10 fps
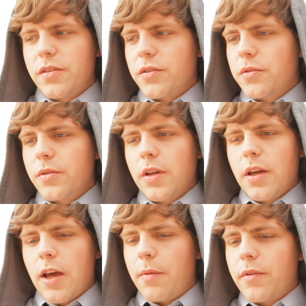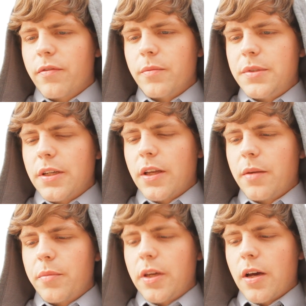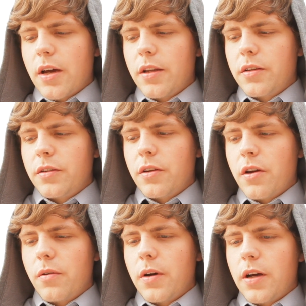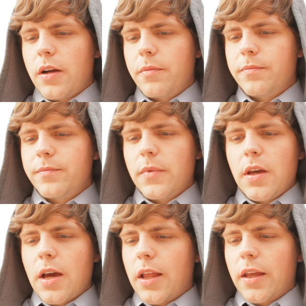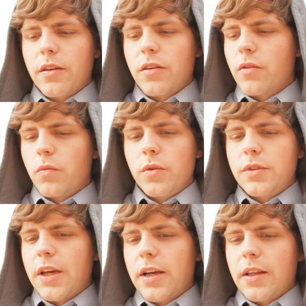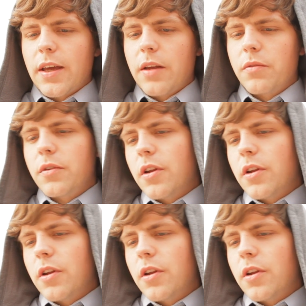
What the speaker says: to, I mean, from Dilla and beyond, I like the Wu-Tang Clan,